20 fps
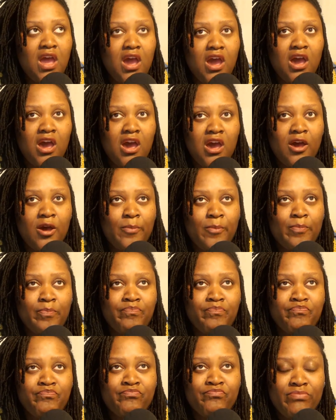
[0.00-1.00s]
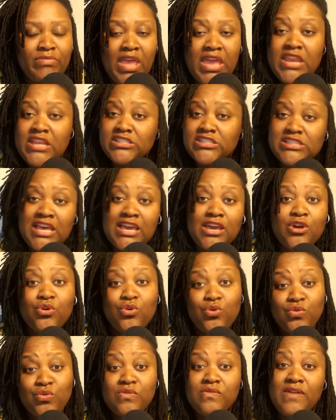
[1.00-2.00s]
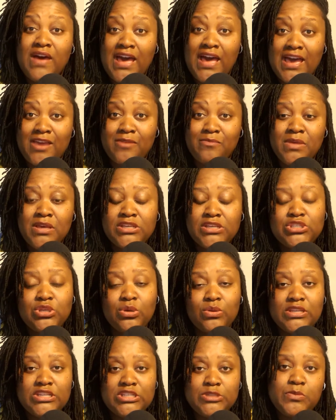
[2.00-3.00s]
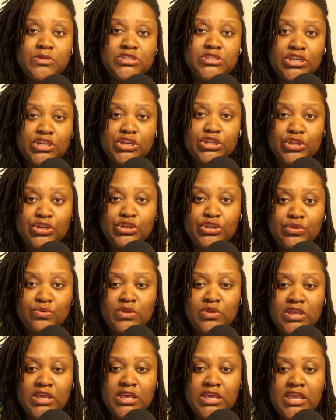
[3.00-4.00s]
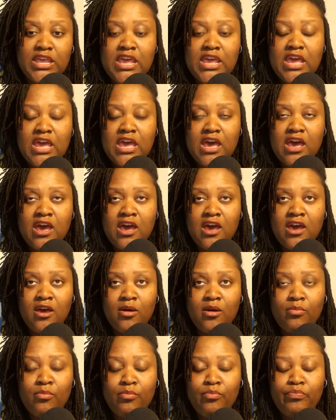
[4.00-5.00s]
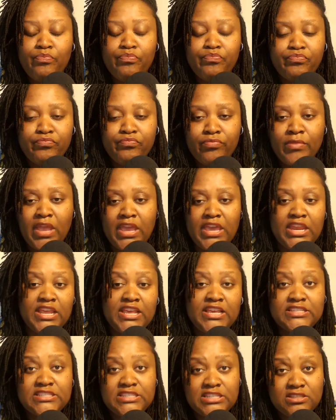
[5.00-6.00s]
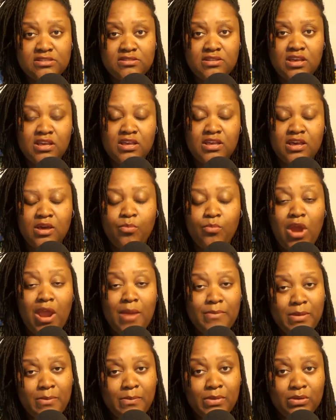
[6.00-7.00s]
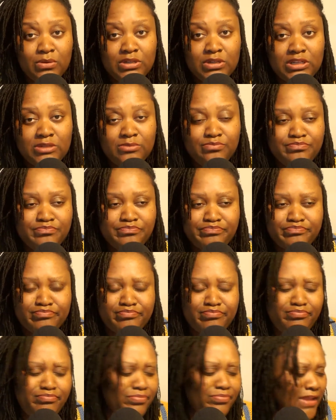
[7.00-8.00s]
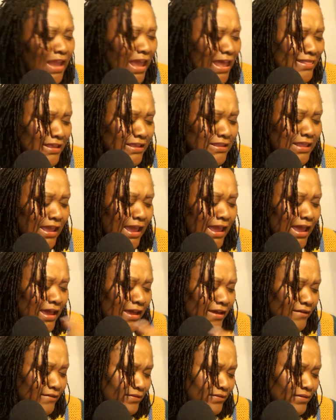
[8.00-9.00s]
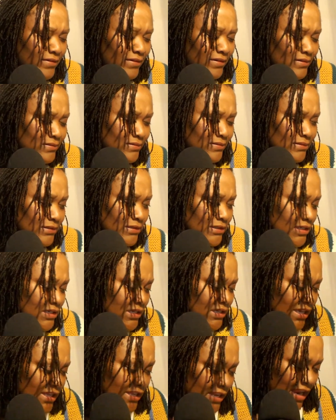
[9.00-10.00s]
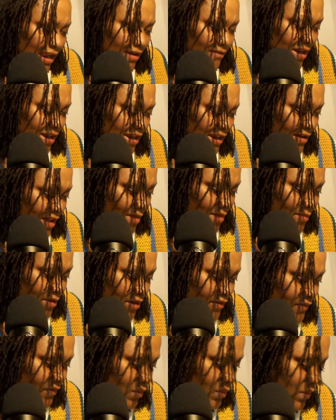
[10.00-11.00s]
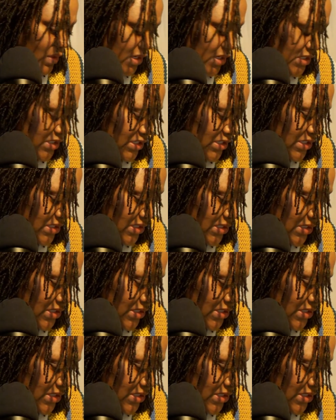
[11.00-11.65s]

And it's like a cool vibe. So this particular unit, it is a apartment building. I think they have, did I write down how many floors?